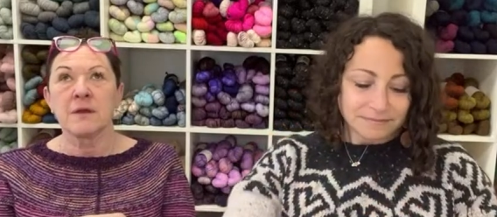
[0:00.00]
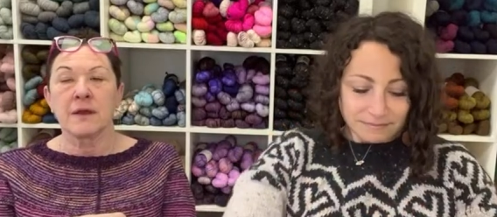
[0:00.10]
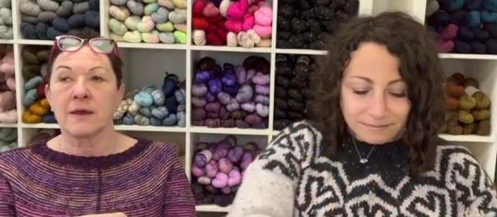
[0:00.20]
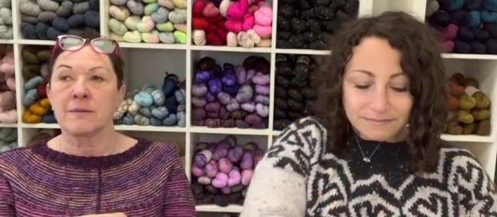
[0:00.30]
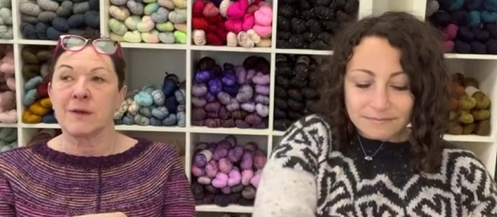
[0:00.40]

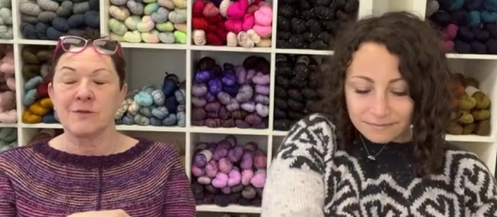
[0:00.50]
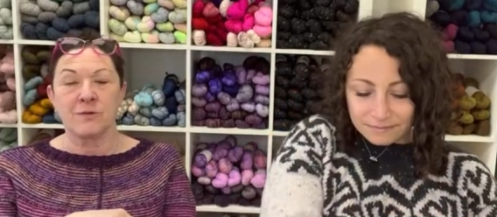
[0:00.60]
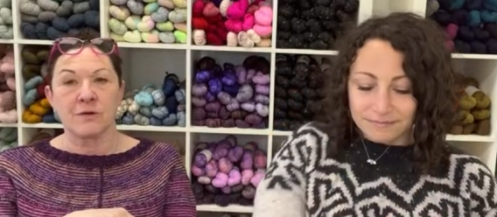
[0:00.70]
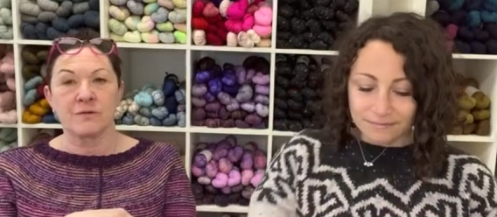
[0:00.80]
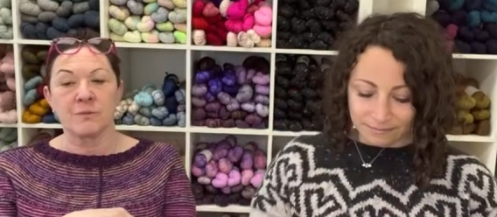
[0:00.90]
Speaker 1: and my
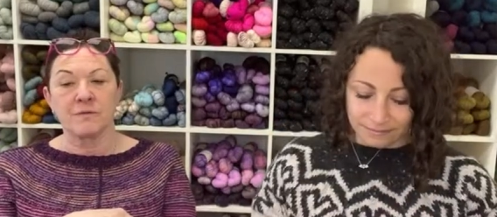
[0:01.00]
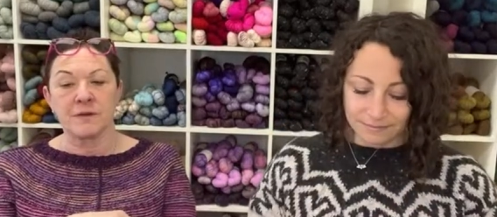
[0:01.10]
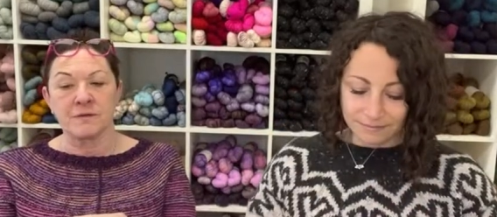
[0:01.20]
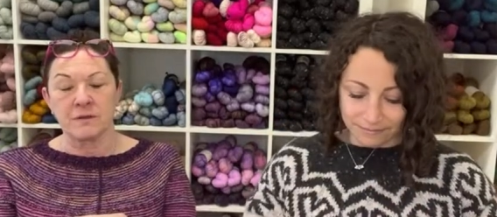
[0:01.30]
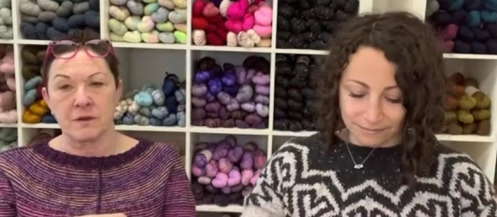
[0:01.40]
daughter's
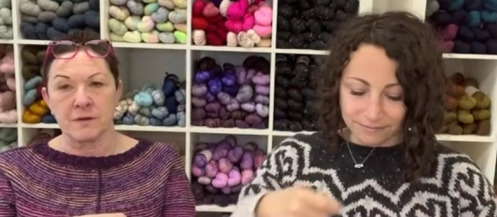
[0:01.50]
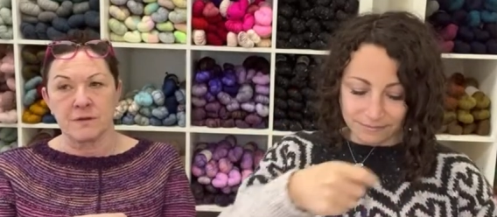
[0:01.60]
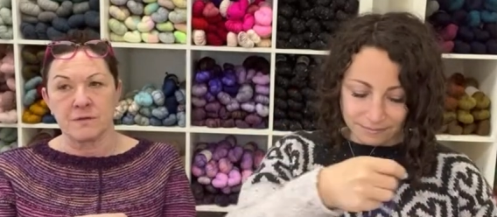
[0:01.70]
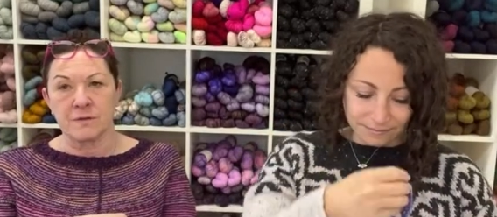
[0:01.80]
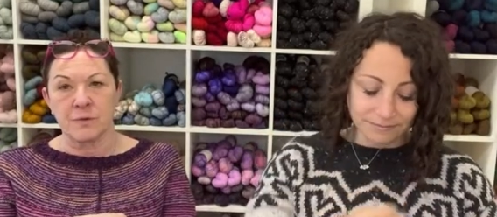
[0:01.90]
moving to
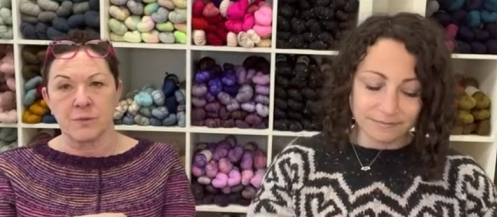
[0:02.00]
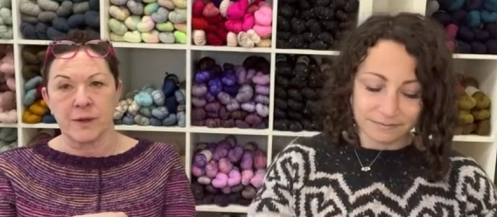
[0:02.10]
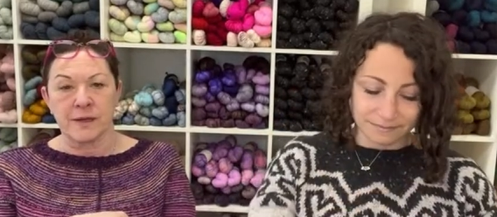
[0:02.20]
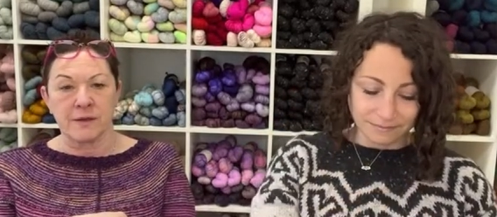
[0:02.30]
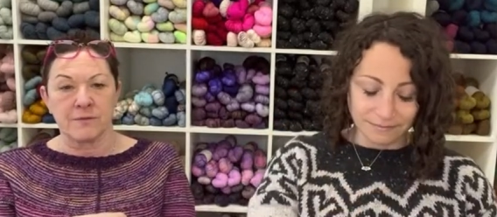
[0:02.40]
London, so we're
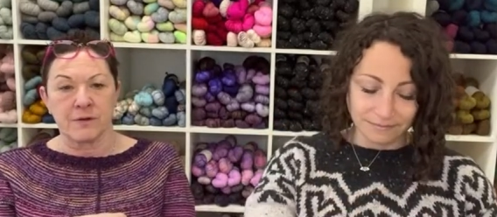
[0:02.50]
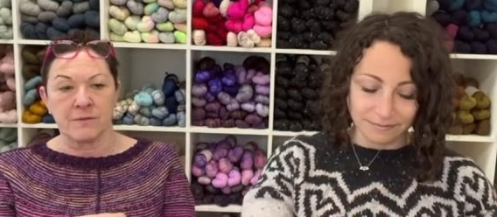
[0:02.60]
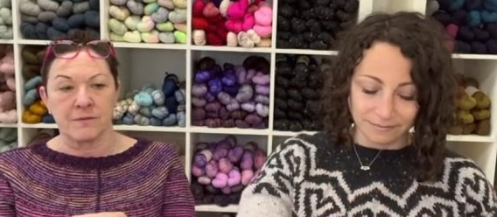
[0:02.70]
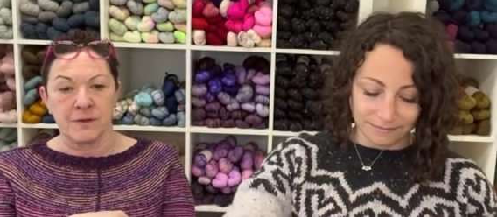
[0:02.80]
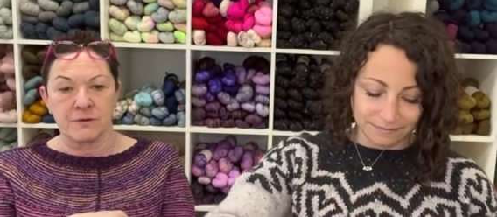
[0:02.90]
waiting for her
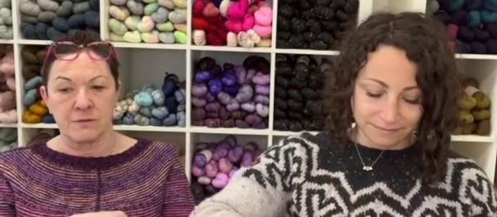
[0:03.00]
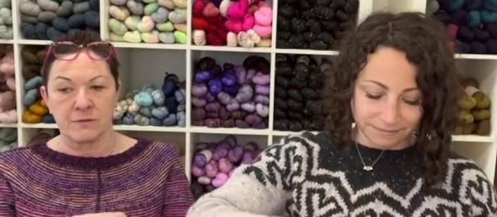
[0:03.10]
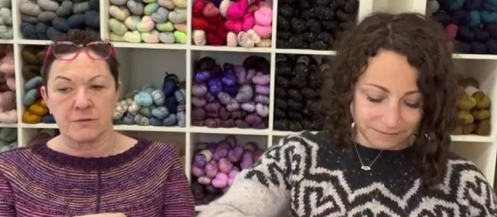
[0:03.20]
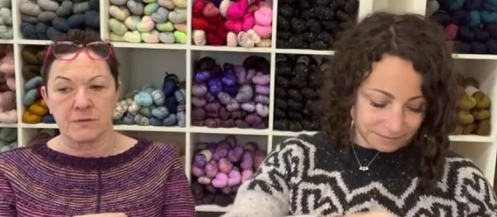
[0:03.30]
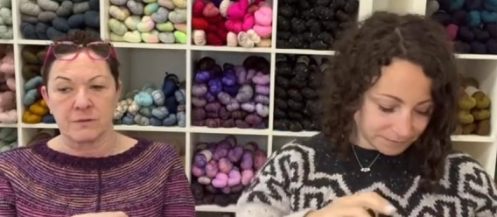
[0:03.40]

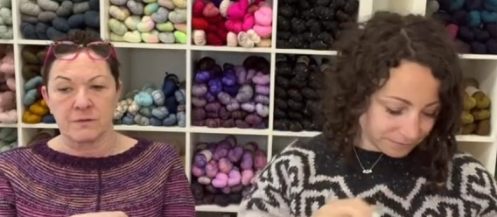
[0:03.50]
visas and